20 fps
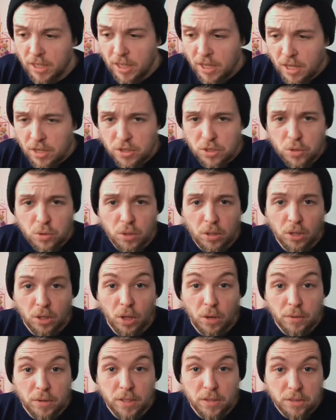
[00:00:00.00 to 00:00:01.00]
new
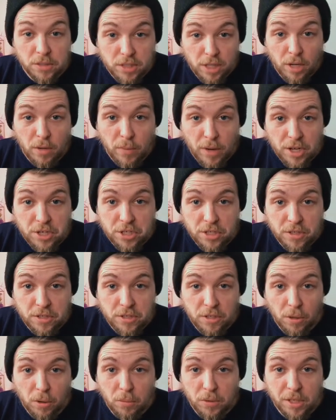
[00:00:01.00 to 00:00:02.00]
colonial generation to
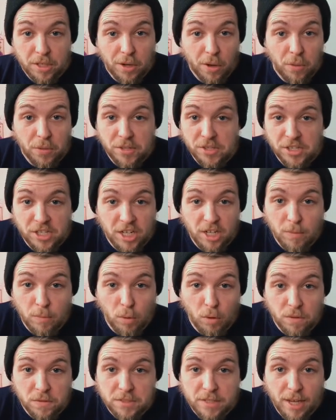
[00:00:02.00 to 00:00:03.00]
only know the
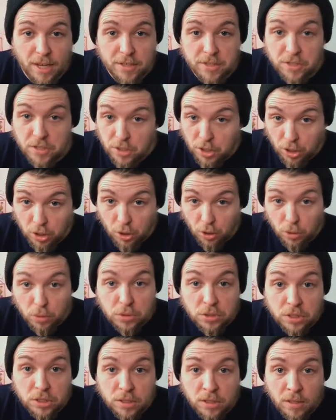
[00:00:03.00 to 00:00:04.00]
xenomorphs as the
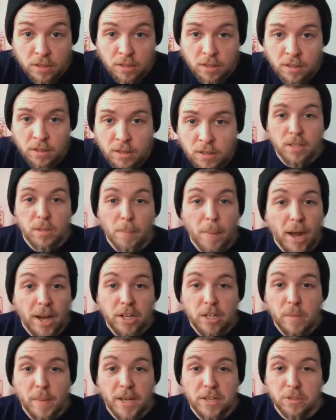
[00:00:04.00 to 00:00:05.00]
Curse, and the
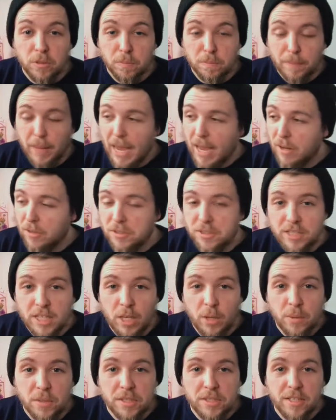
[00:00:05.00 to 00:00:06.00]
monumental battle
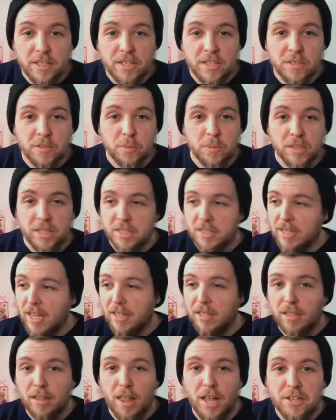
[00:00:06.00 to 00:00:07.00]
sequences with these
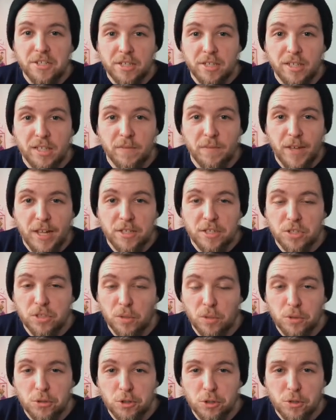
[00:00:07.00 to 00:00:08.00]
technologically advanced
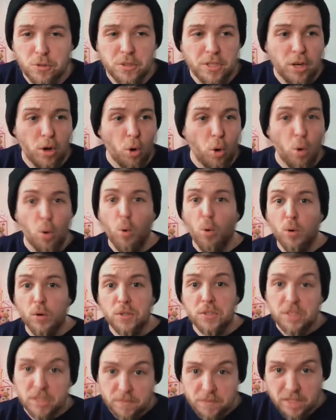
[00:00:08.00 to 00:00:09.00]
soldiers and
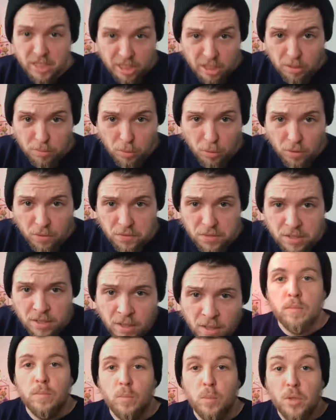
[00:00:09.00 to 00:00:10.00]
hordes of xenomorphs.
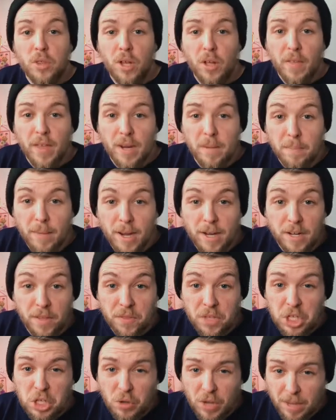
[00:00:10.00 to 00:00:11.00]
With all that in mind, I
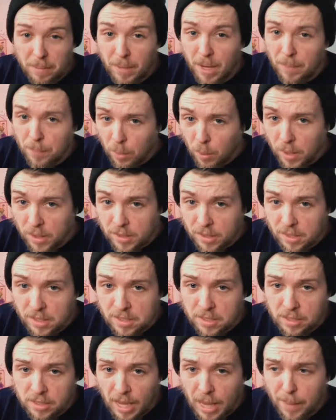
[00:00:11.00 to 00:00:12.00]
think you get my point that this
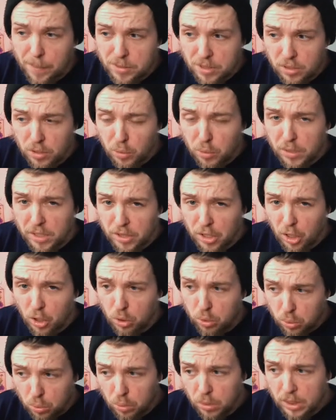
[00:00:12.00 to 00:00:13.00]
is absolutely the
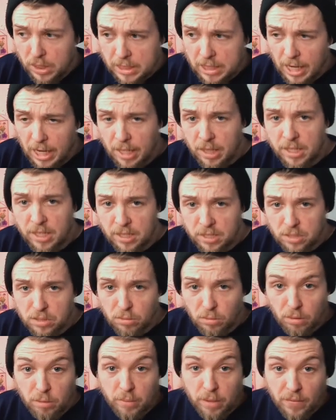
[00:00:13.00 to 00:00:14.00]
coolest Alien
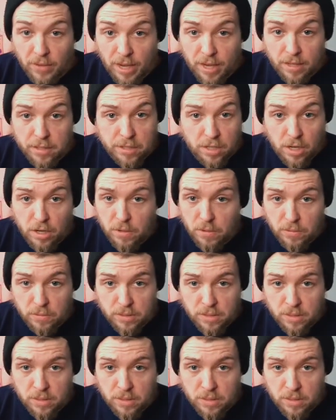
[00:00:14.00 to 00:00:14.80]
story we've had in years.